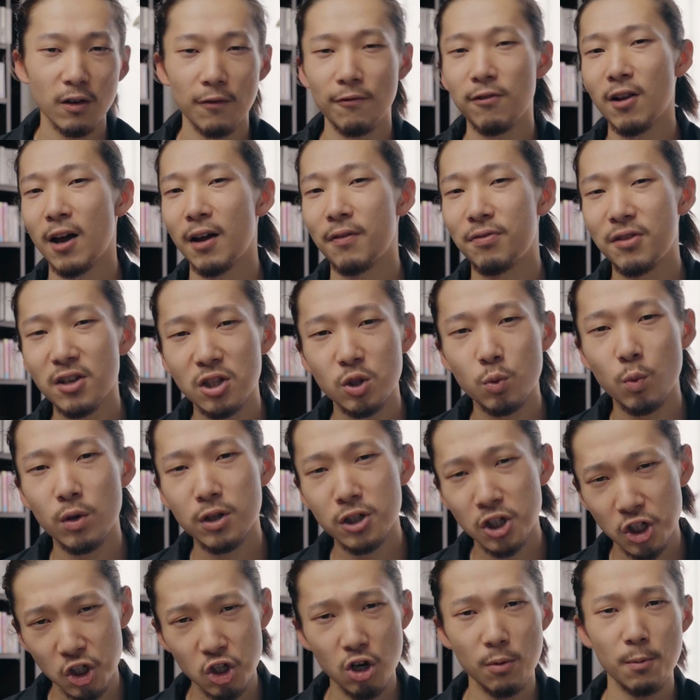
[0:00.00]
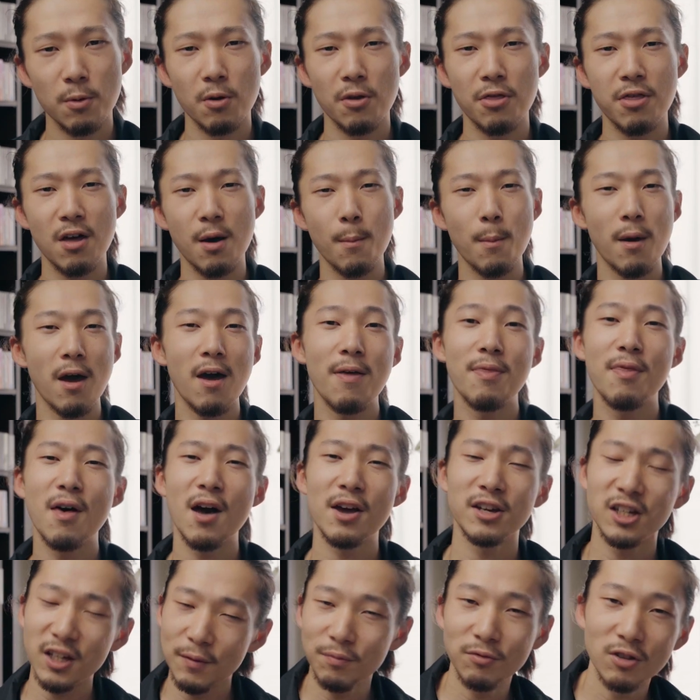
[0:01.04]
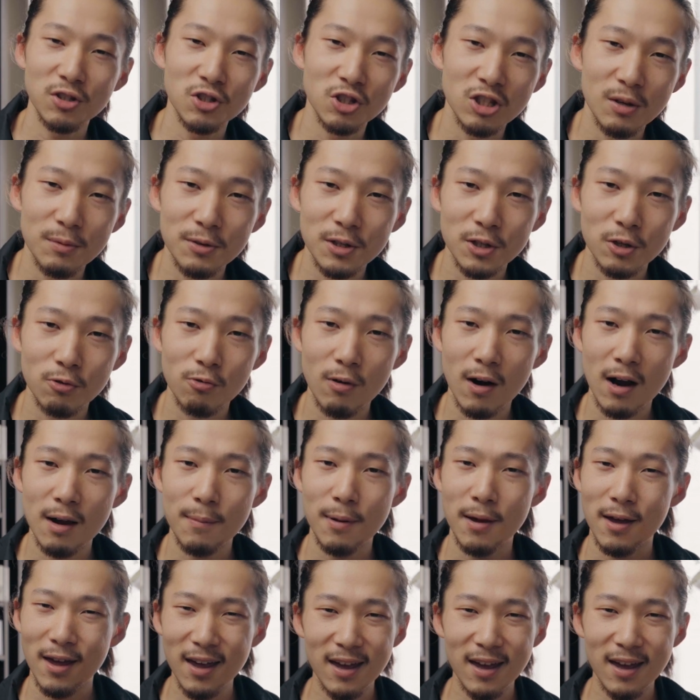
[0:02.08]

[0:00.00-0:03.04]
If you like this one, show me a thumb and hit the subscribe,